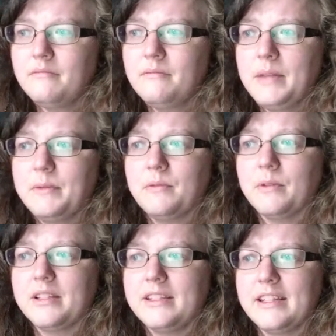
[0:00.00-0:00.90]
People
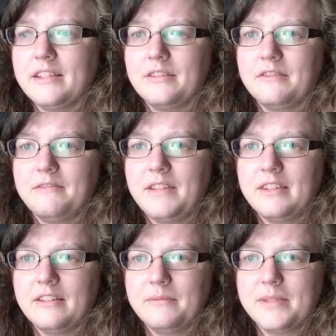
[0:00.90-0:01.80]
working together to feed
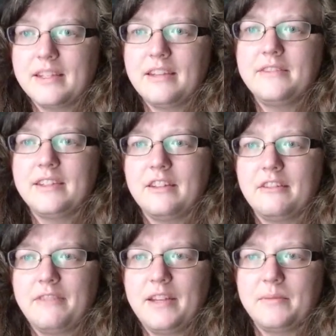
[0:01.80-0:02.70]
themselves and their
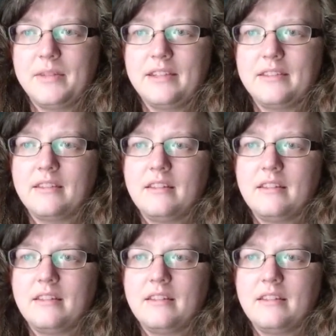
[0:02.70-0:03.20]
families.